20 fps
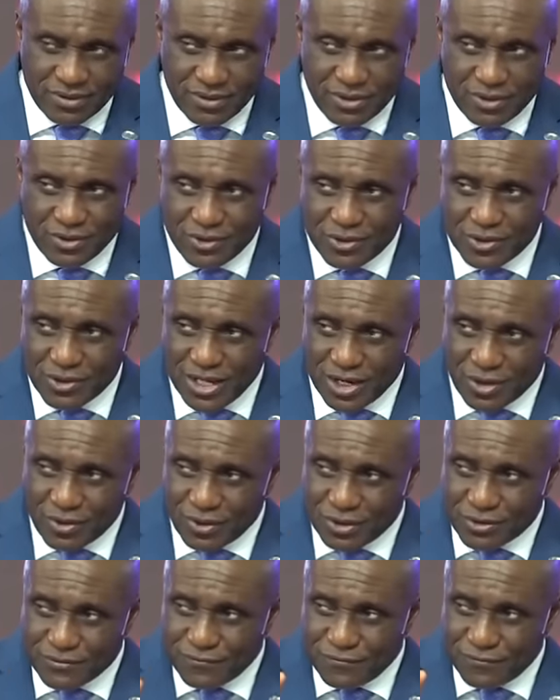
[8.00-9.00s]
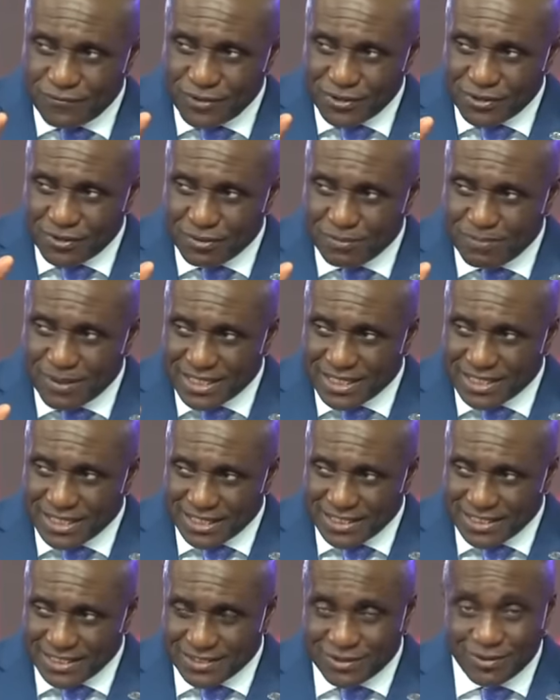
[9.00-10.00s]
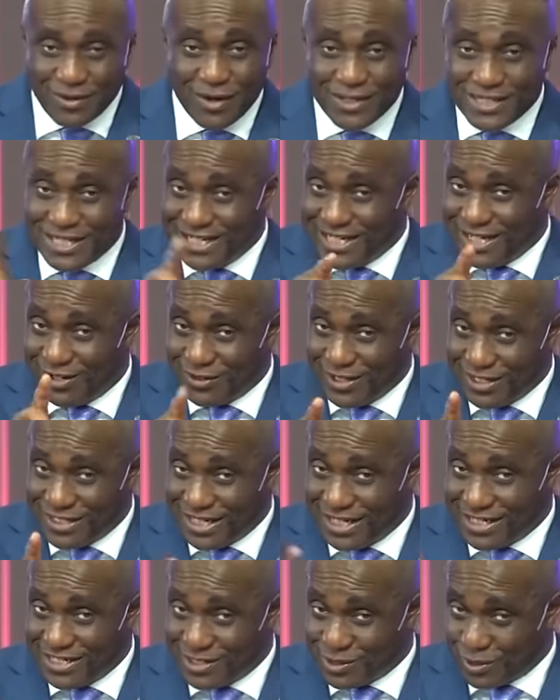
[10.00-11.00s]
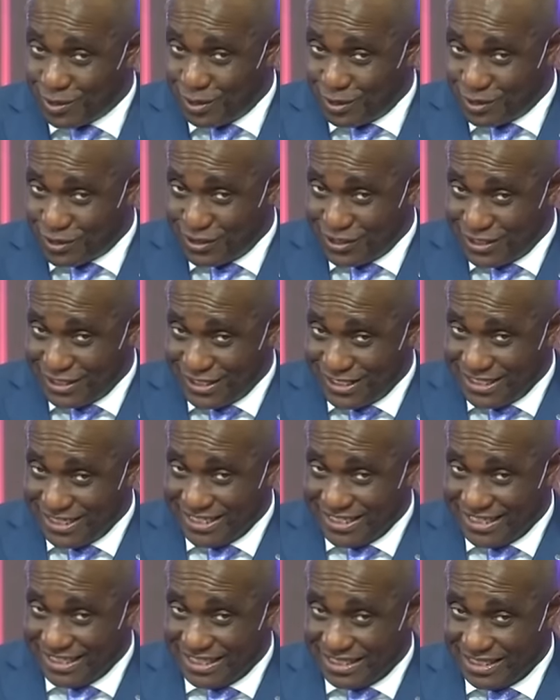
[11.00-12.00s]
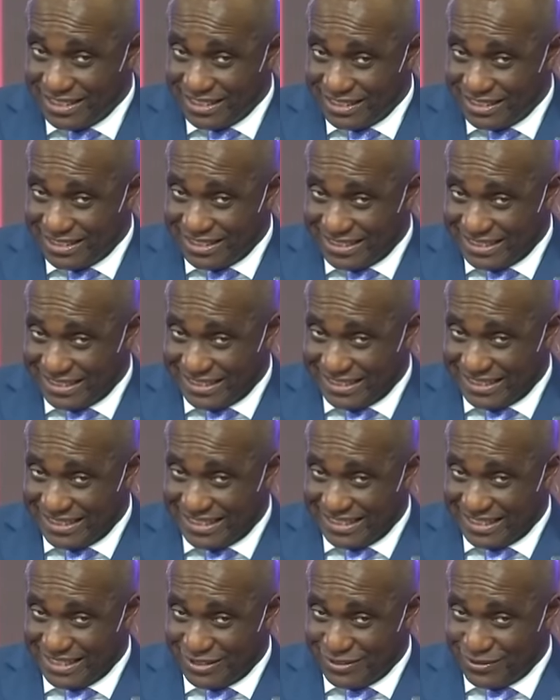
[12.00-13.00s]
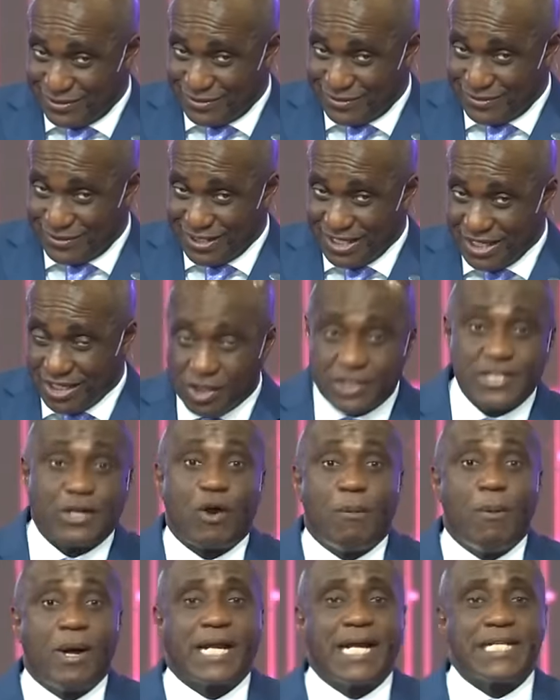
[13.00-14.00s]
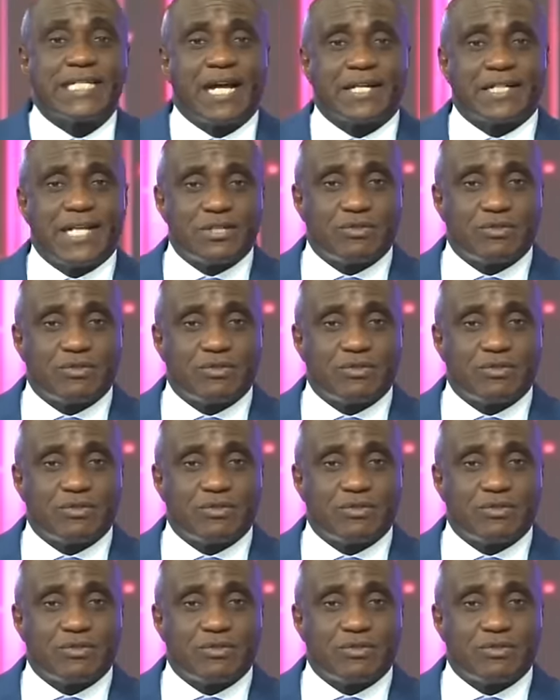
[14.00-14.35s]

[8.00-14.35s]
You know, that cloth fits you better than this. You are telling her already that this cloth is not good. They say, come on, get out.